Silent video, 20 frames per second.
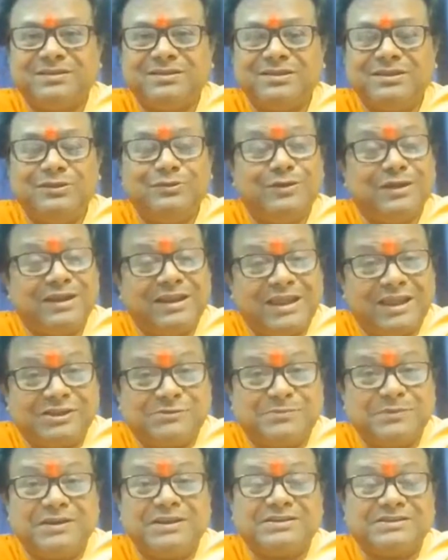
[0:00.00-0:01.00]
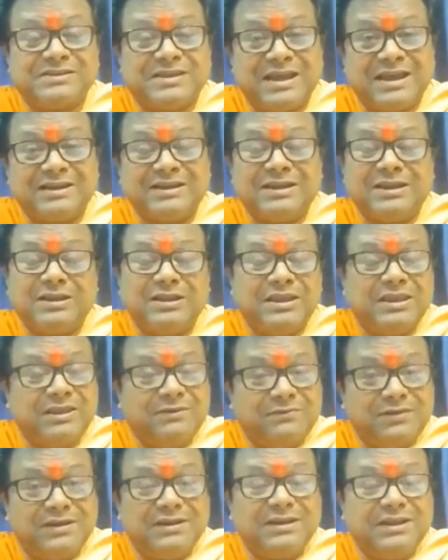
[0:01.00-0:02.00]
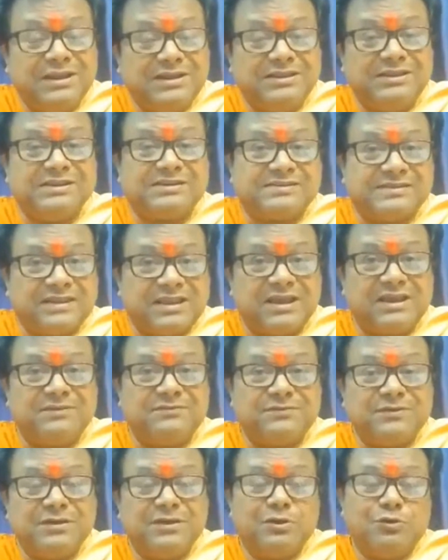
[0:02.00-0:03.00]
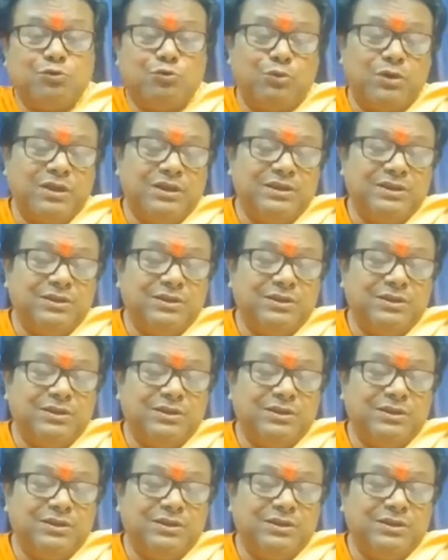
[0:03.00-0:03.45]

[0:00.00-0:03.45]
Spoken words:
You can experience that even in this life, when